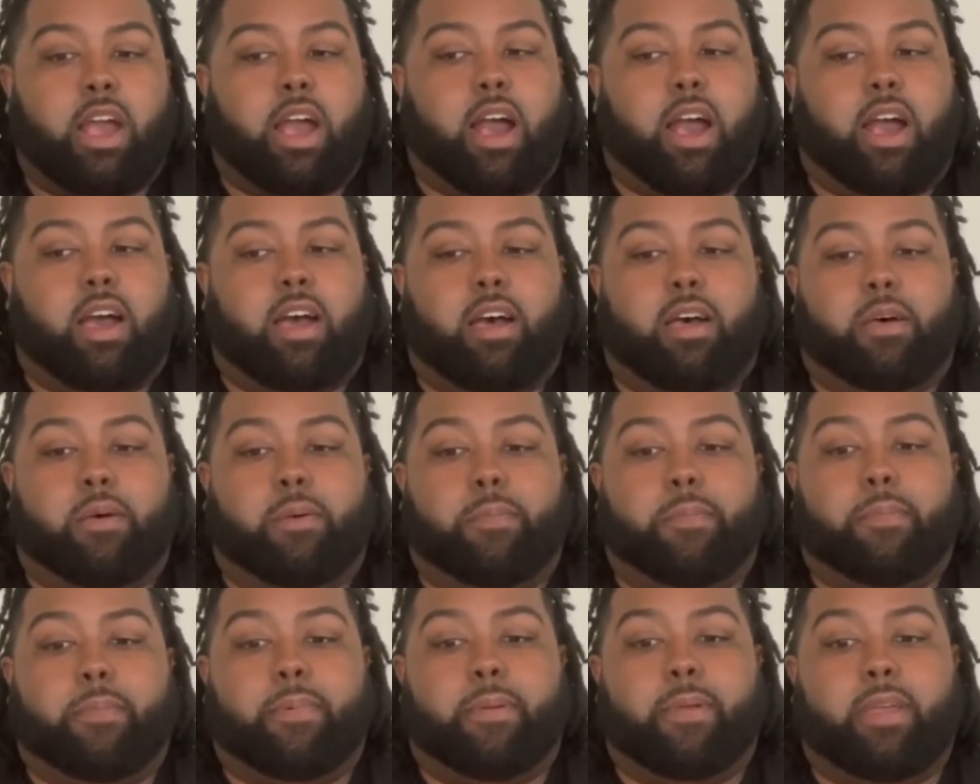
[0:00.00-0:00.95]

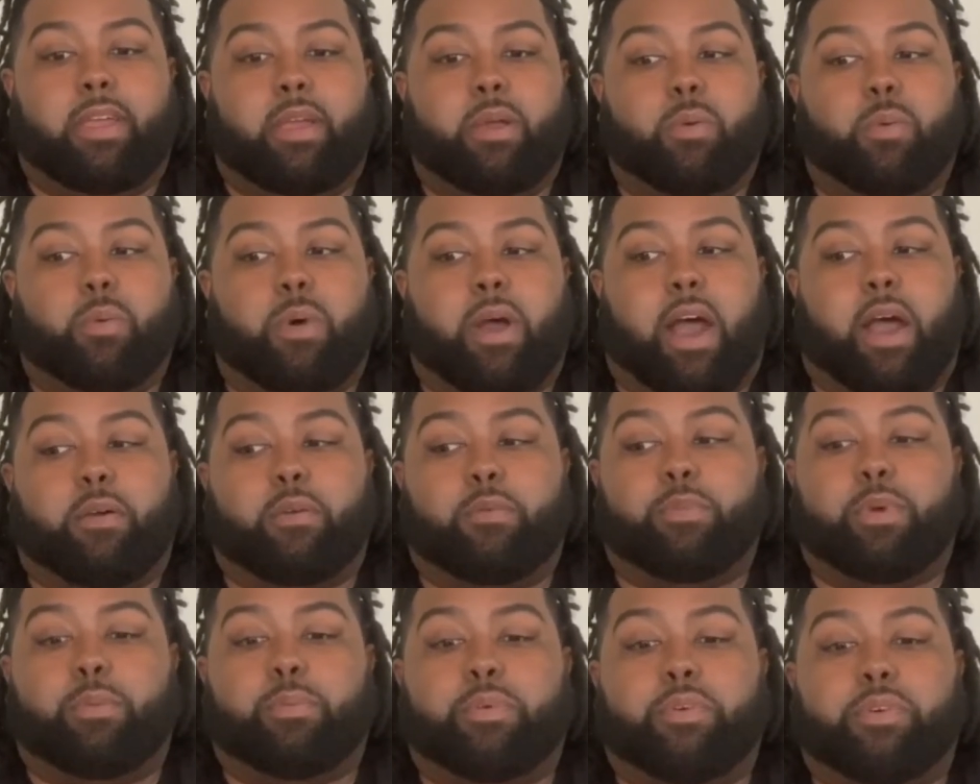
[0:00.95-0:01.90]
I
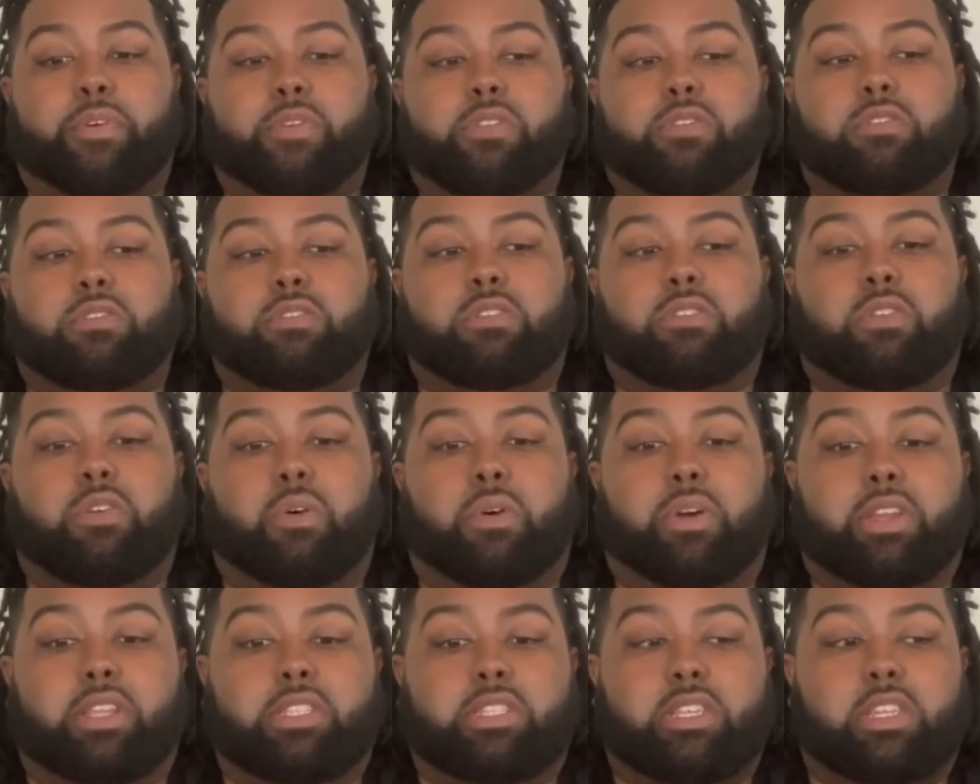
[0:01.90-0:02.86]
remember
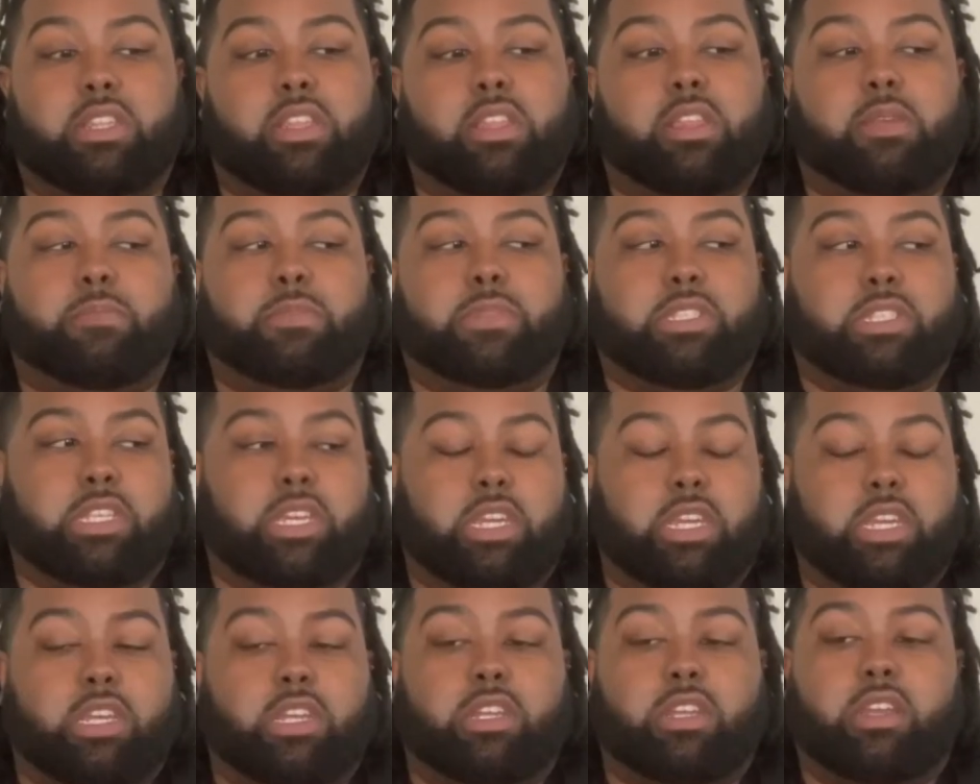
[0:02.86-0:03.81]
going into the
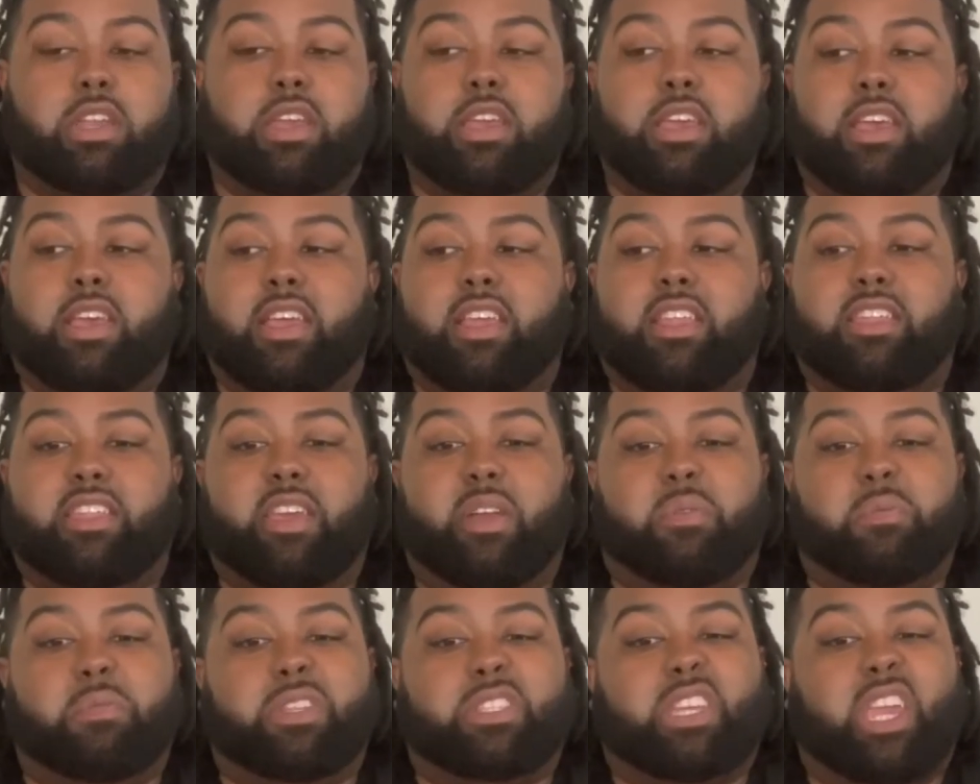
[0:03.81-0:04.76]
limousine. There
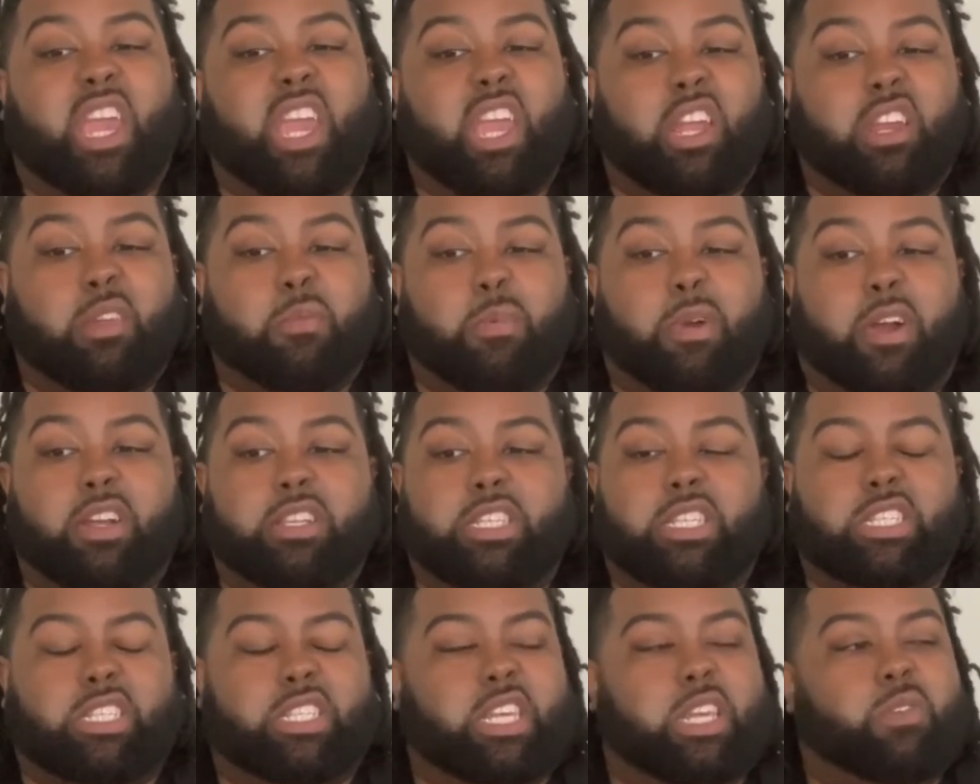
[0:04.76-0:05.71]
was candy bars.
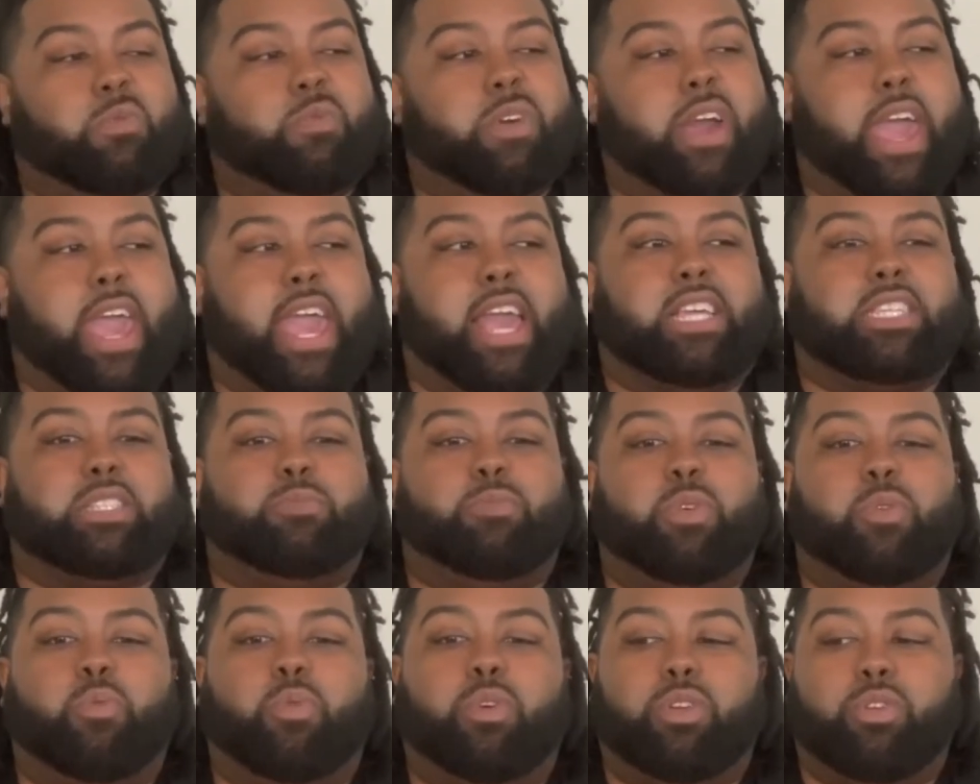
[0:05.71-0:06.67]
He would ask me,
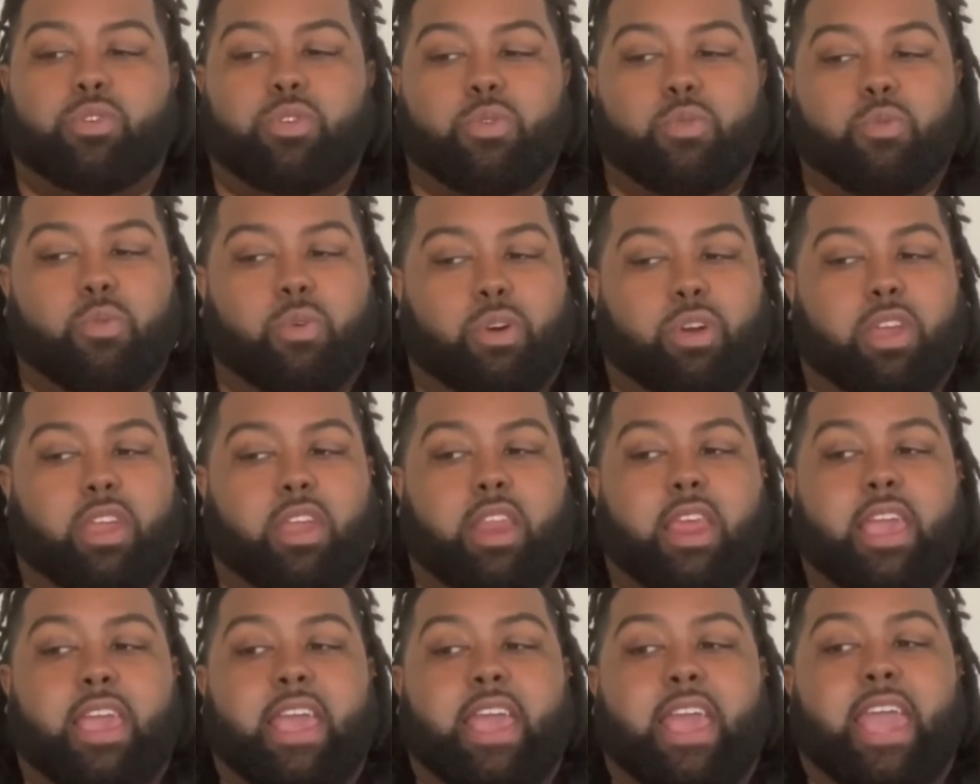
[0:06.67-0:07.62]
"What do you want?"
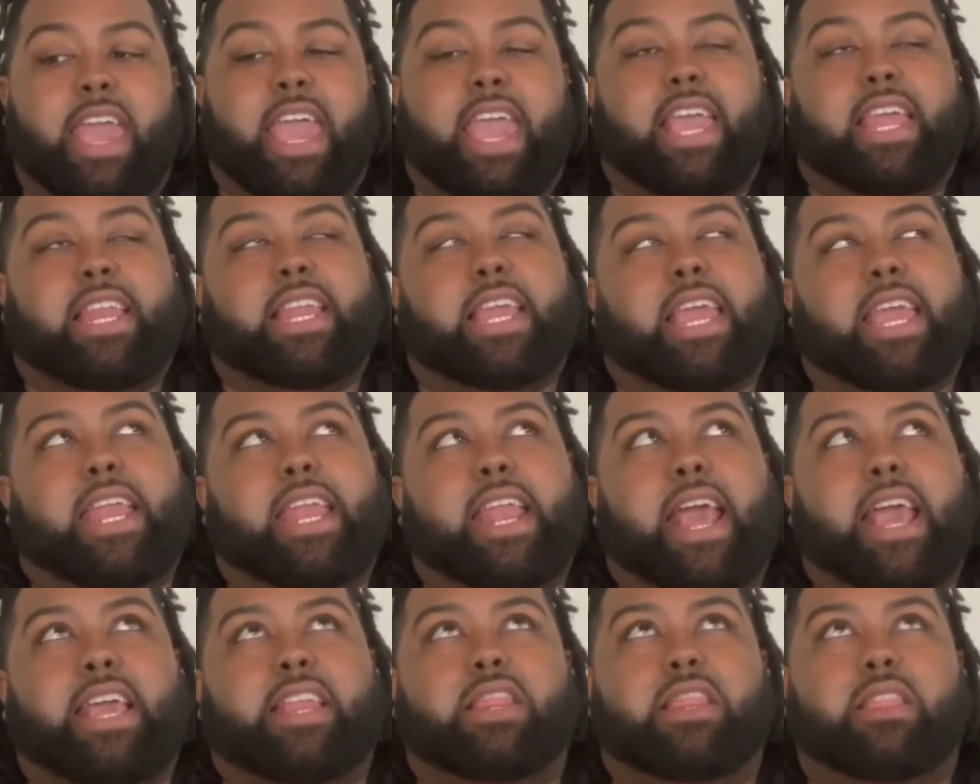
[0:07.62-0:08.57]
And
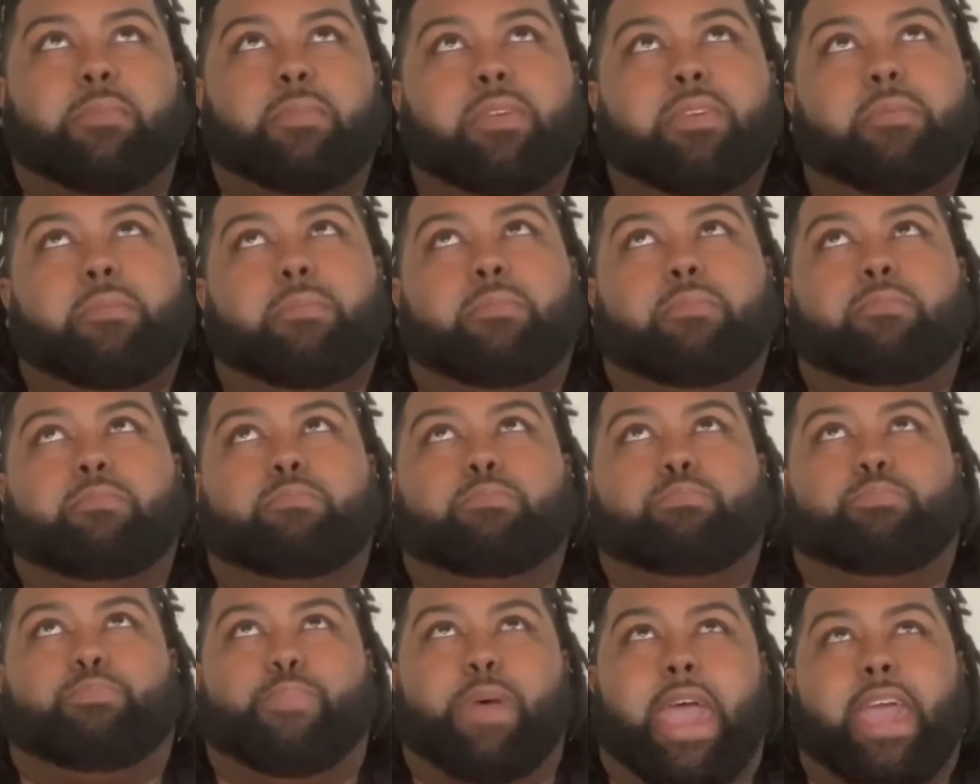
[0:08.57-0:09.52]
let me
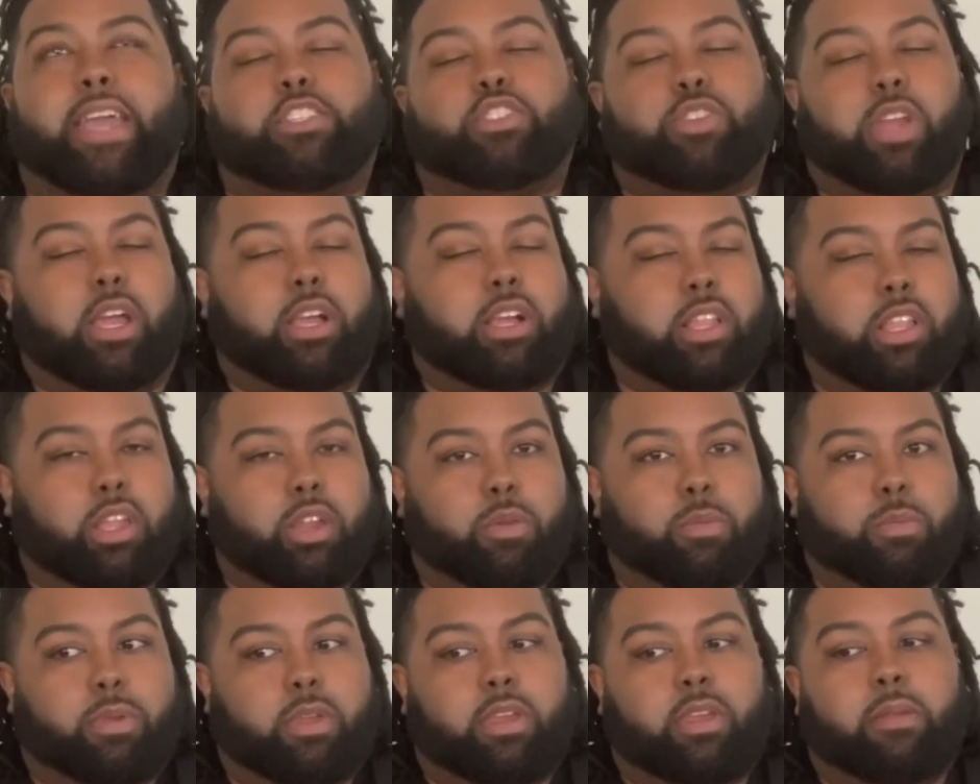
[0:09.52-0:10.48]
backtrack a little
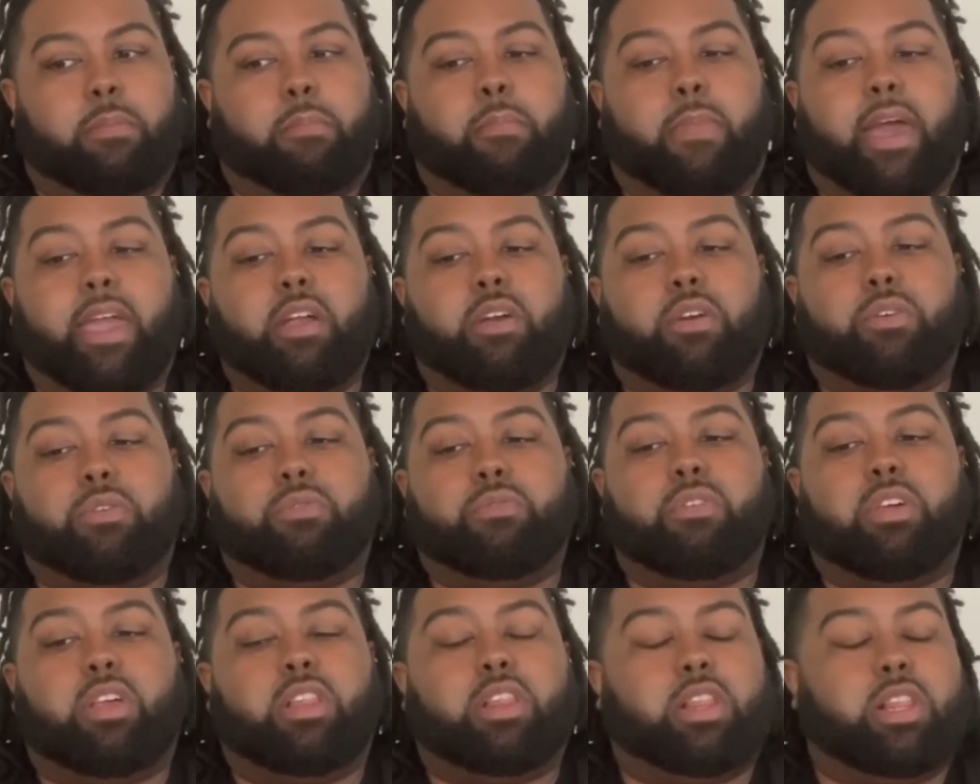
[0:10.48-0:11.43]
bit.
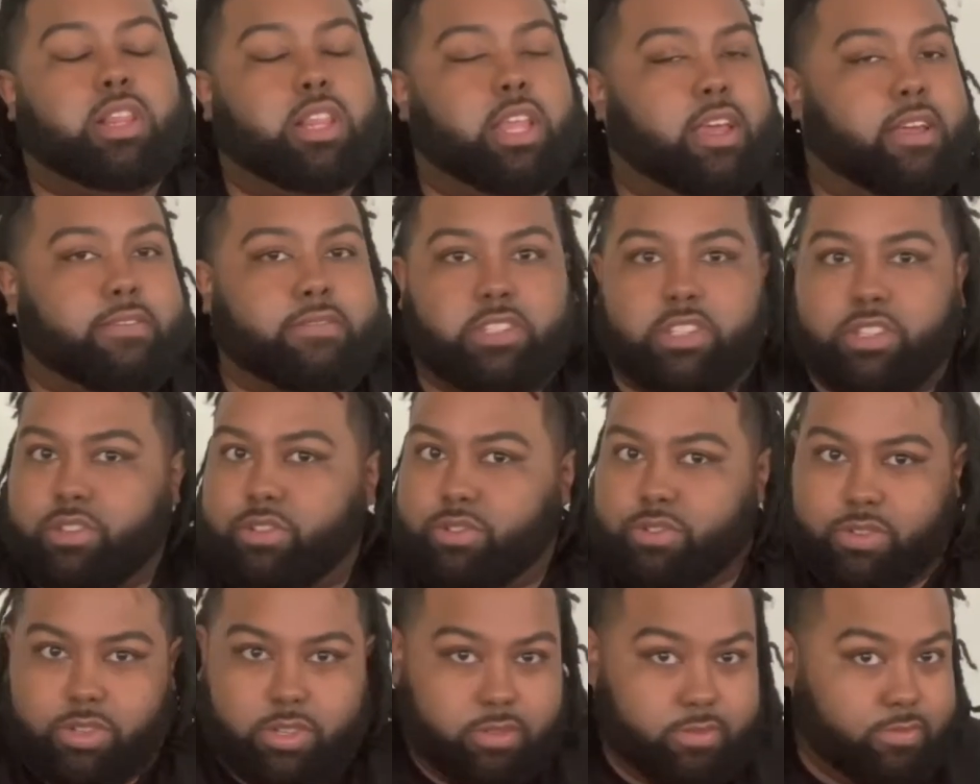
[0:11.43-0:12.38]
Michael loved
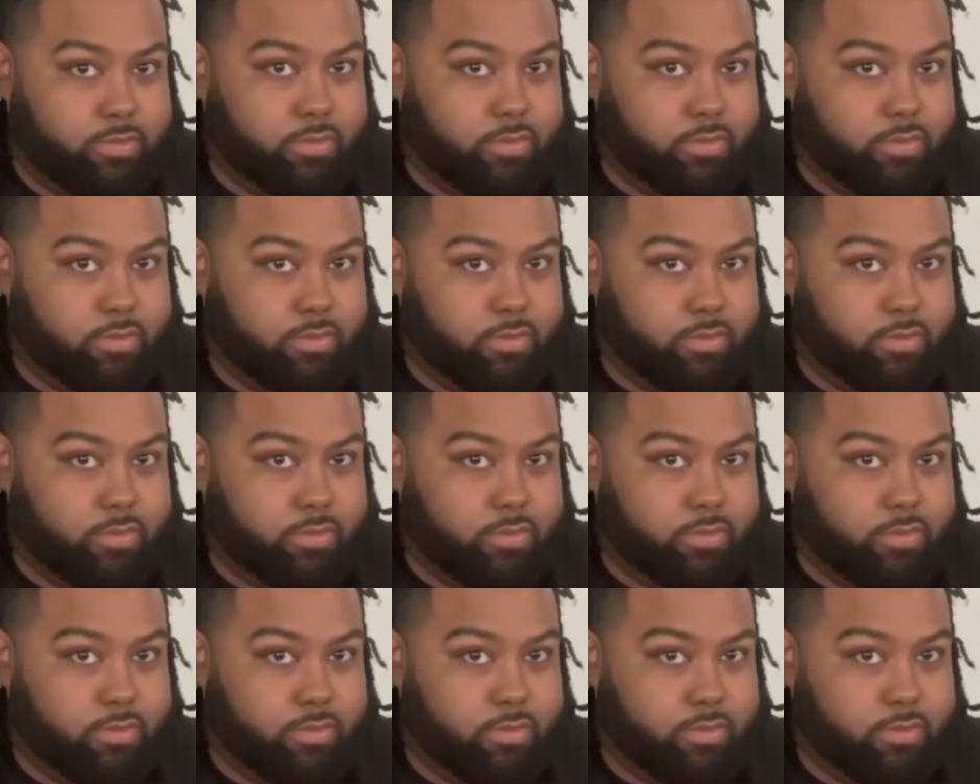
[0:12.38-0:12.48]
children.